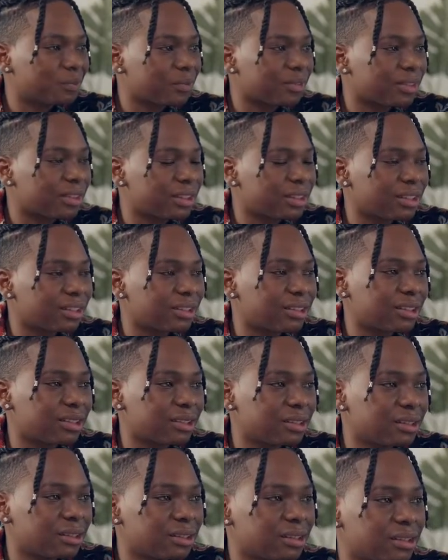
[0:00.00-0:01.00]
an
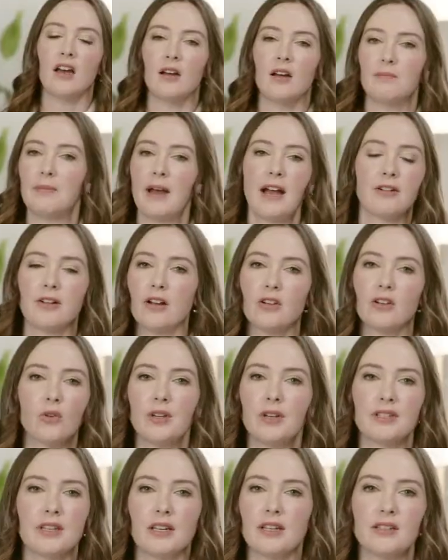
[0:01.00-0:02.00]
airplane, uh, background
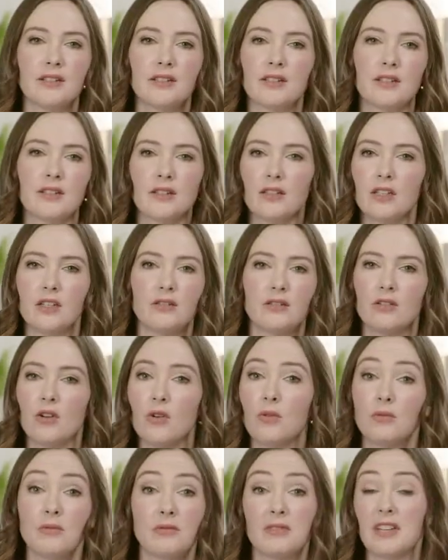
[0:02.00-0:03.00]
noises. You
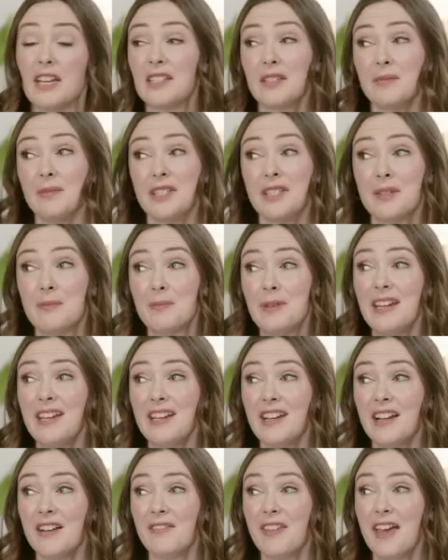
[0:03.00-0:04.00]
don't get to miss a
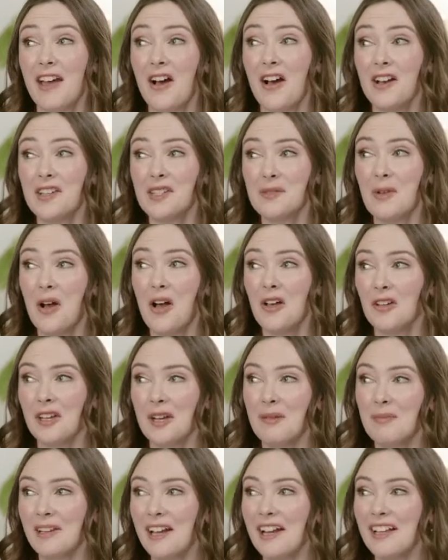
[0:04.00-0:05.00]
beat of that awesome holiday
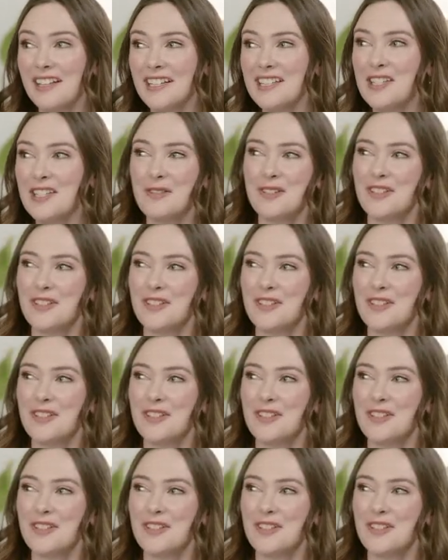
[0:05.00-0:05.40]
exactly. playlist